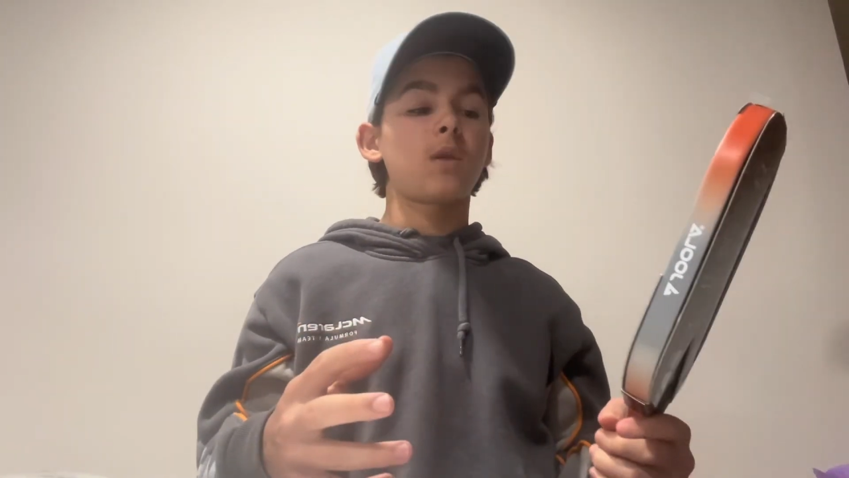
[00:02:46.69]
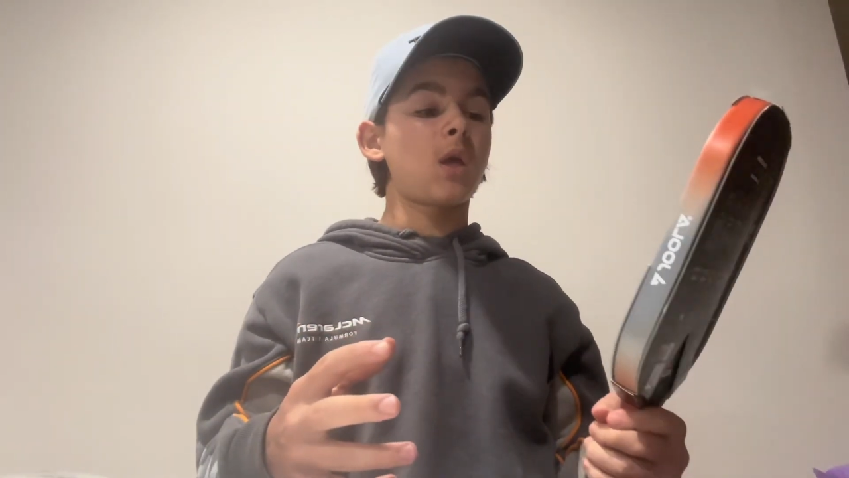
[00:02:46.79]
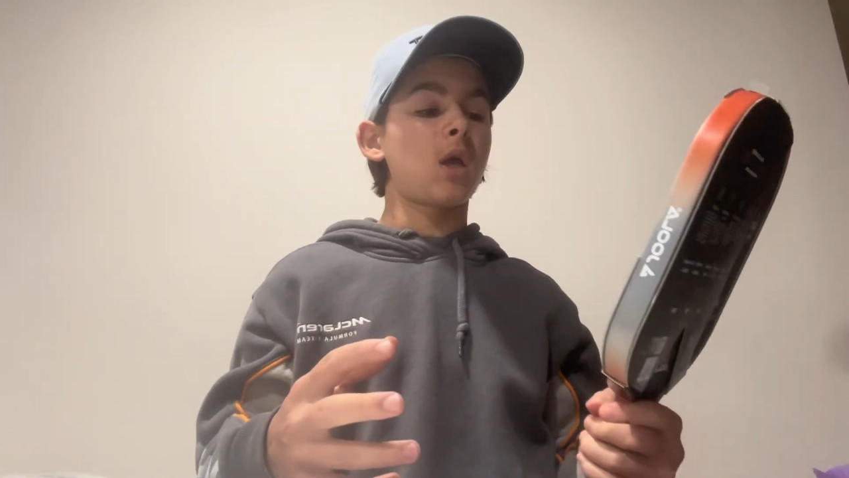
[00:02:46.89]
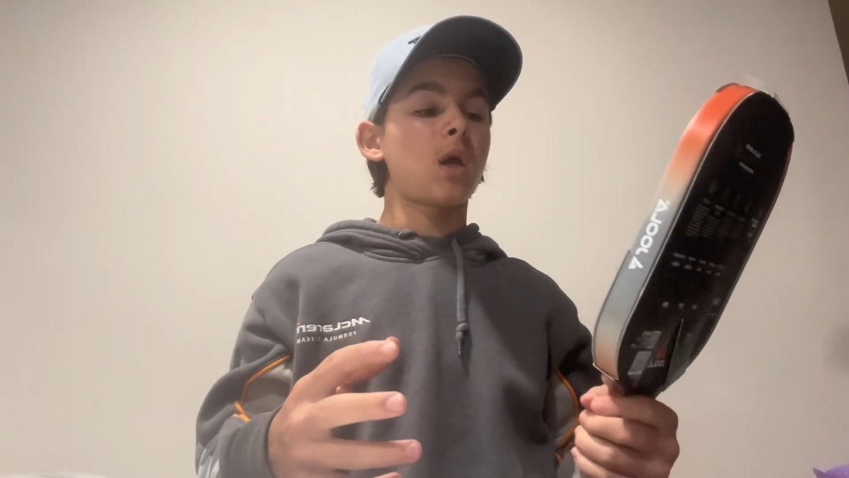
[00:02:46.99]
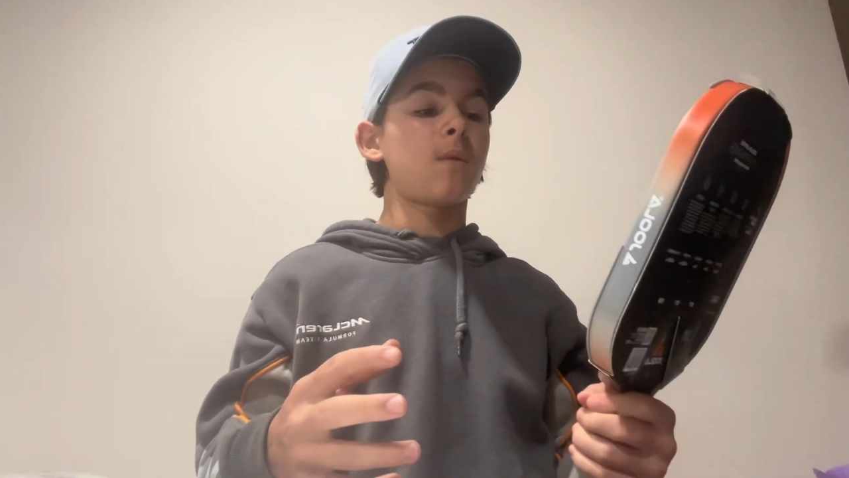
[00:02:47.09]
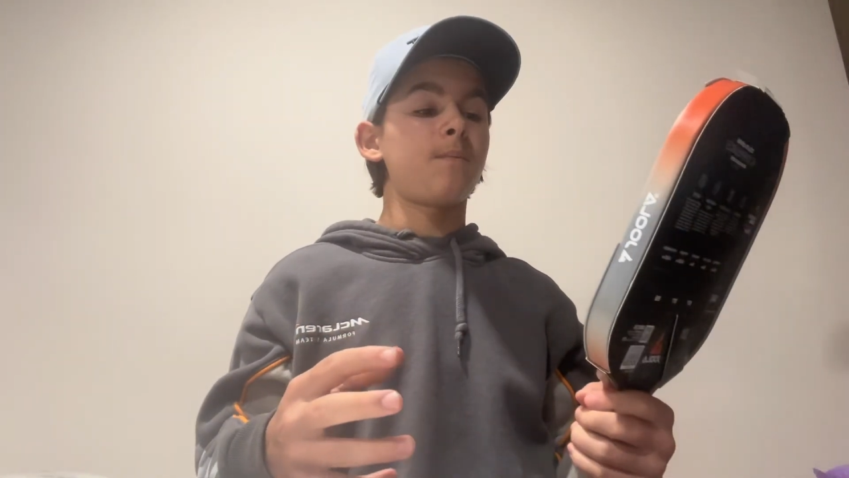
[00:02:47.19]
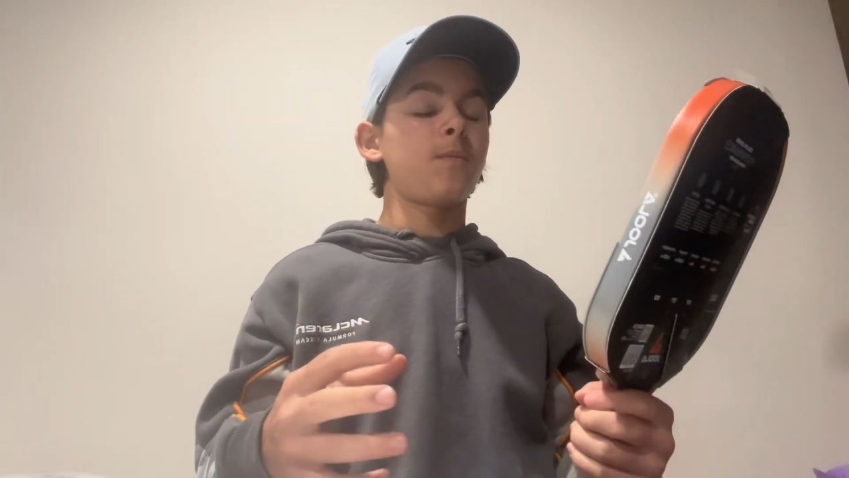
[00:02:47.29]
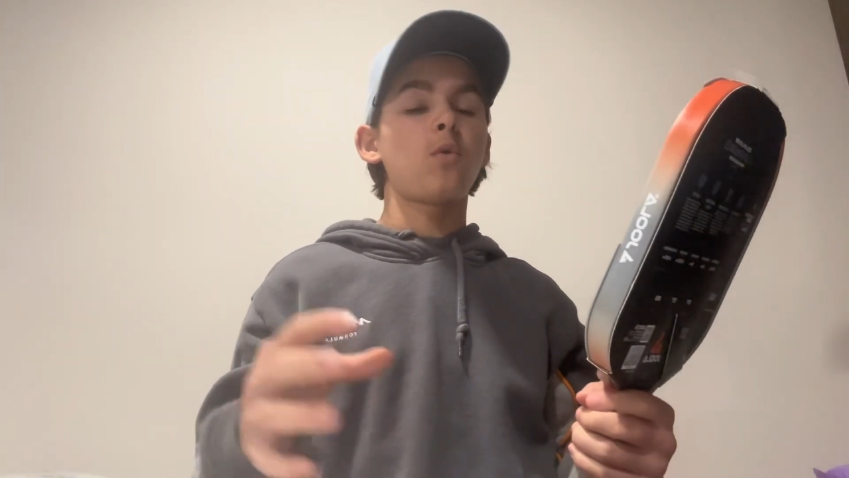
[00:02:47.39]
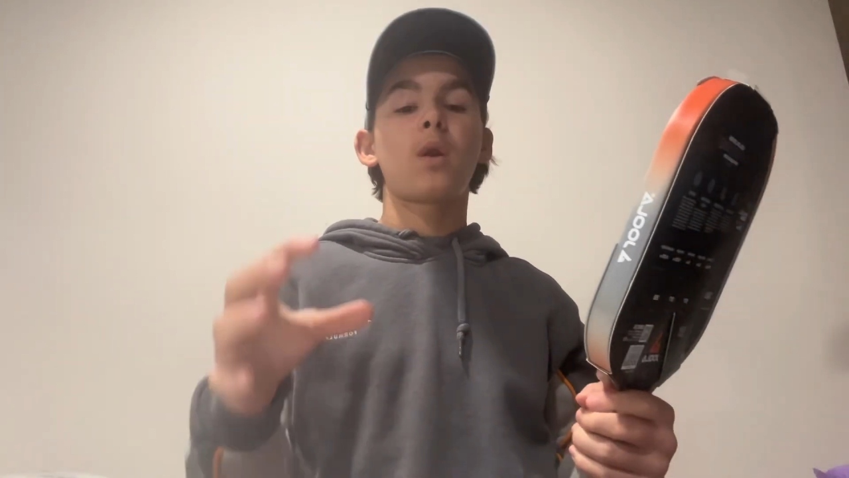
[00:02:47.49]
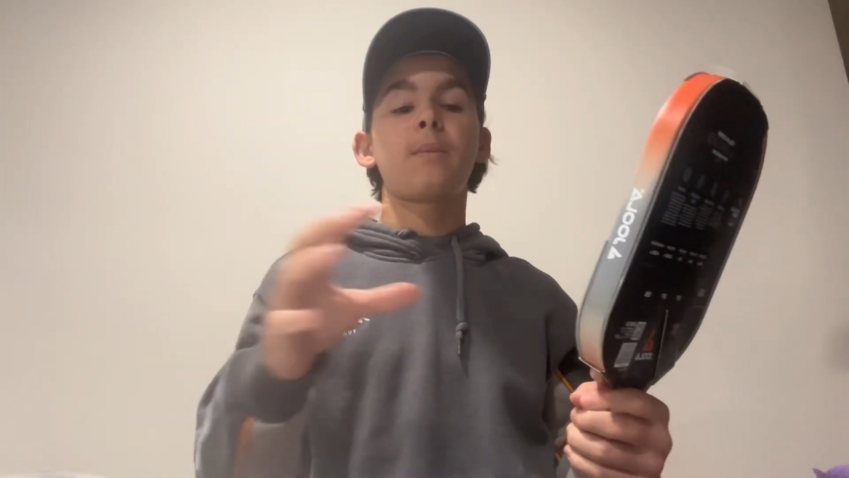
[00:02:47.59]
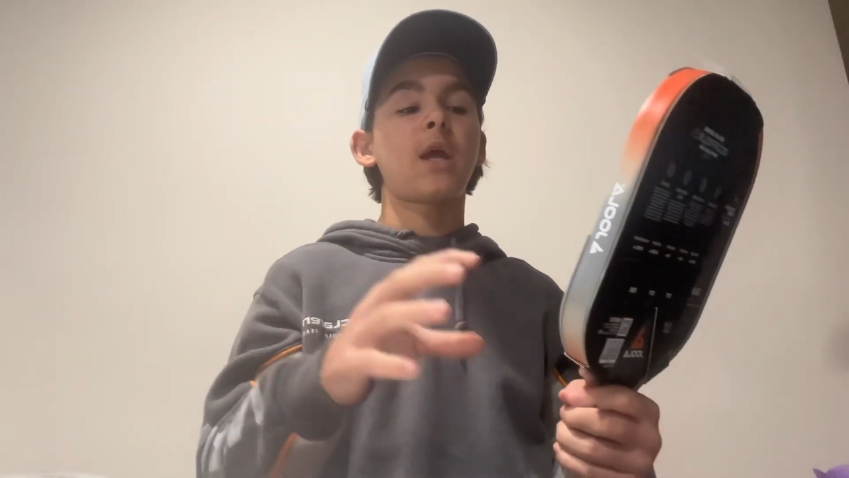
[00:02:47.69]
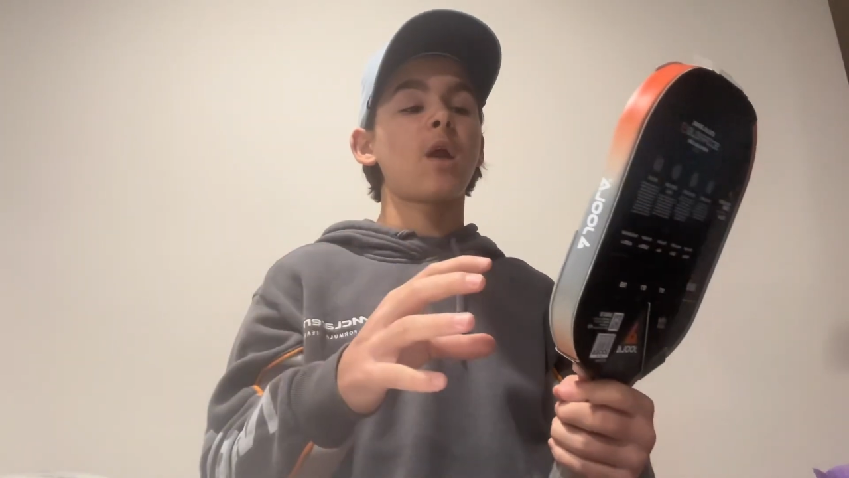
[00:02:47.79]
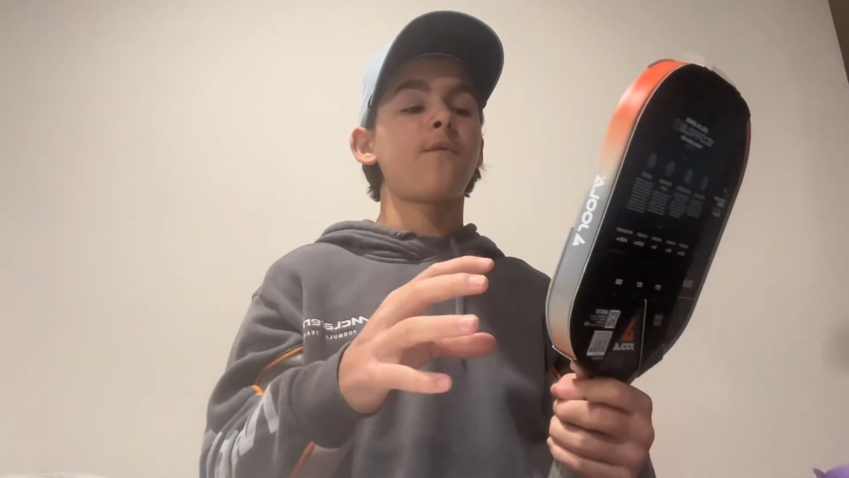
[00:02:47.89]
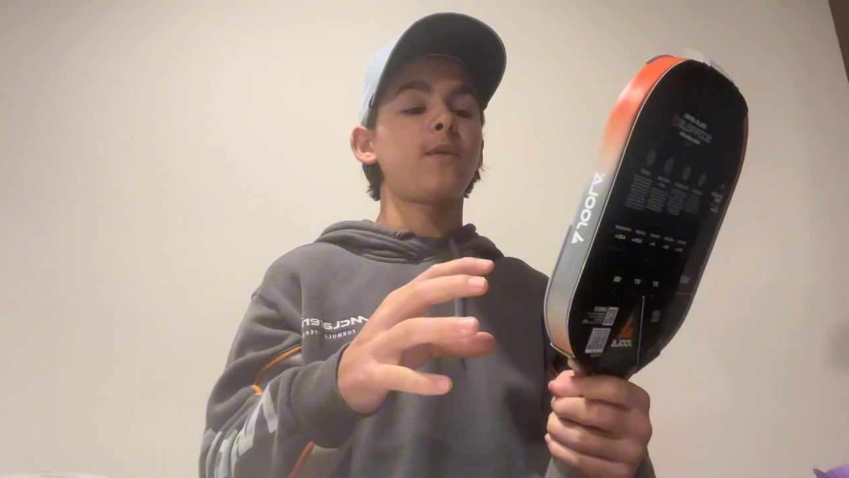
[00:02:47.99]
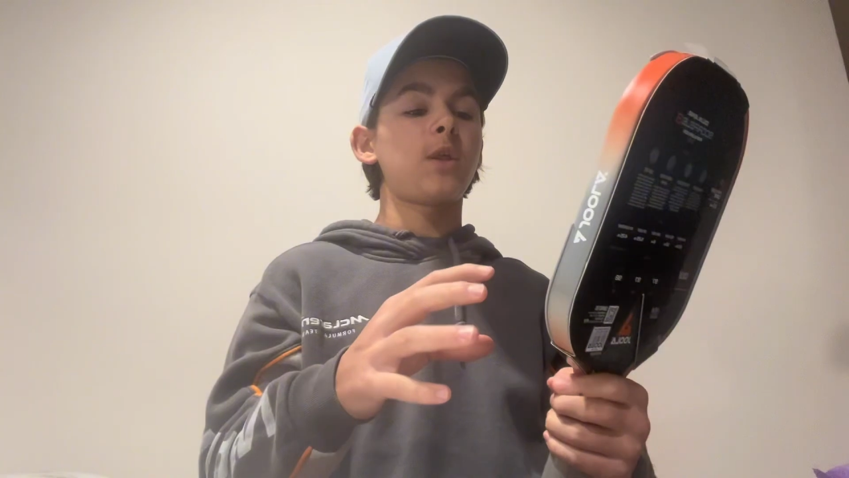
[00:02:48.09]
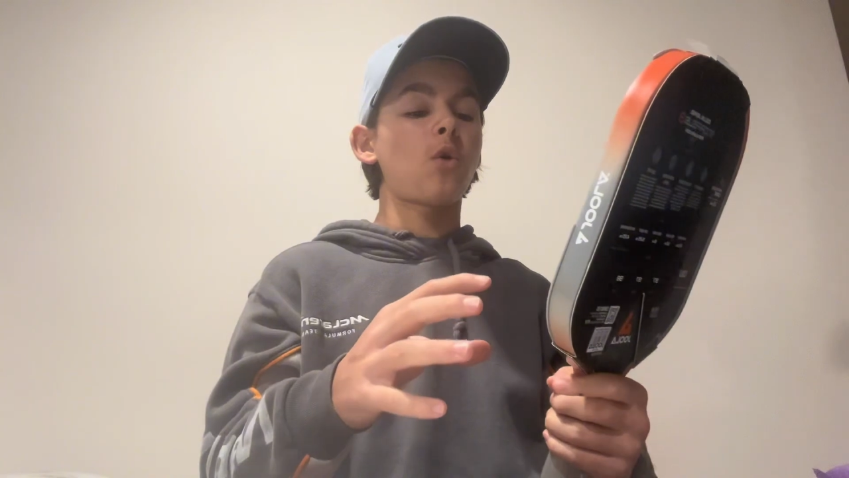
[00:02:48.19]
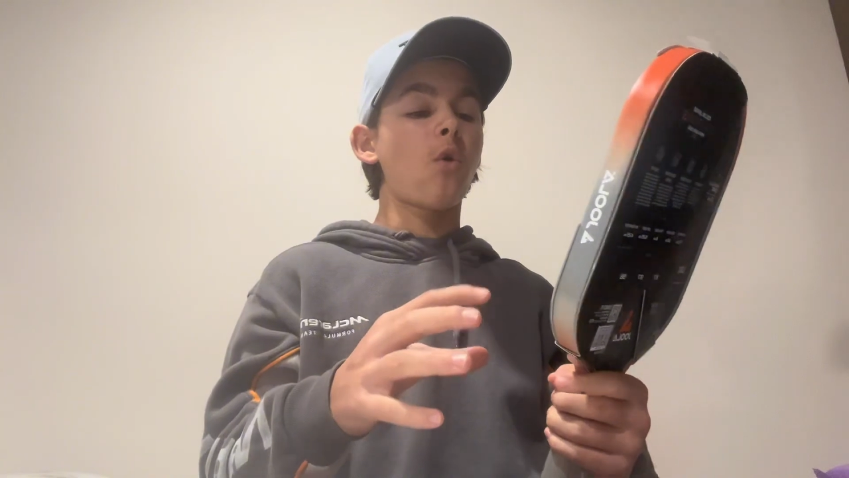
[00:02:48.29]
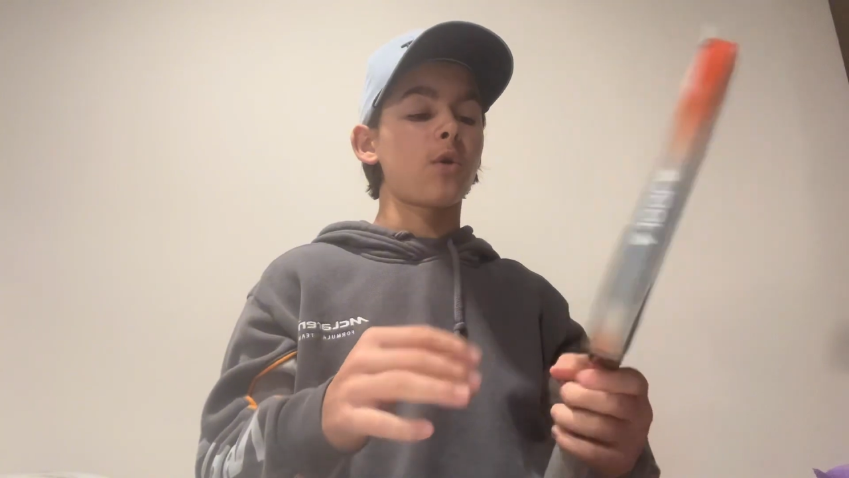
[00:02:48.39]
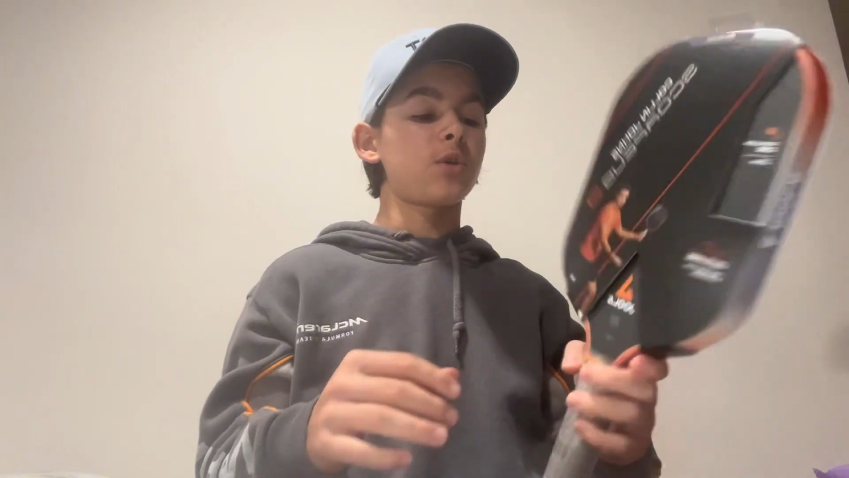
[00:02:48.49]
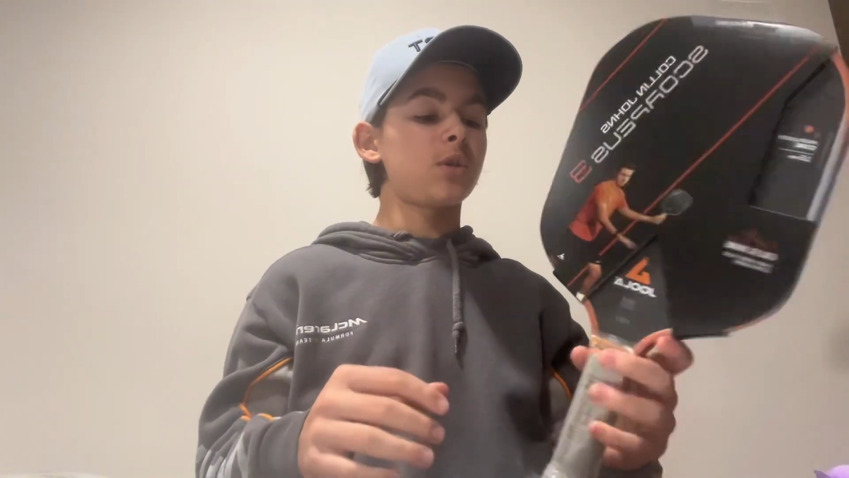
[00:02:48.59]
and you want to be careful with these
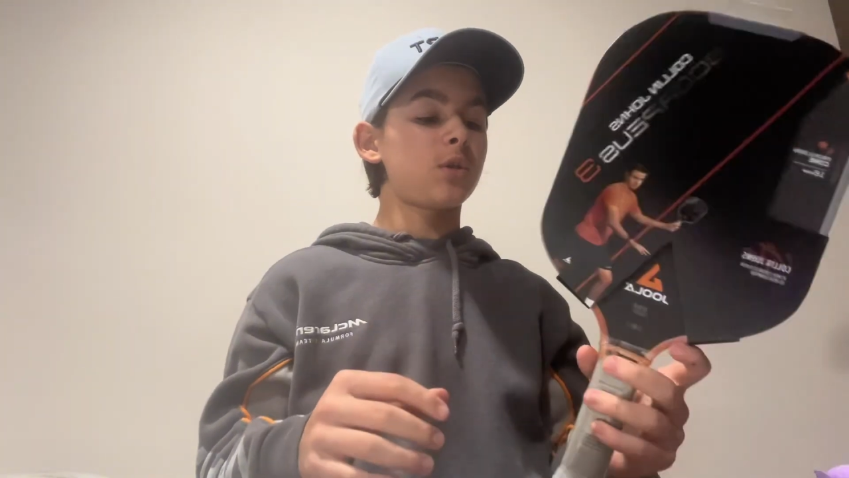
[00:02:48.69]
cores.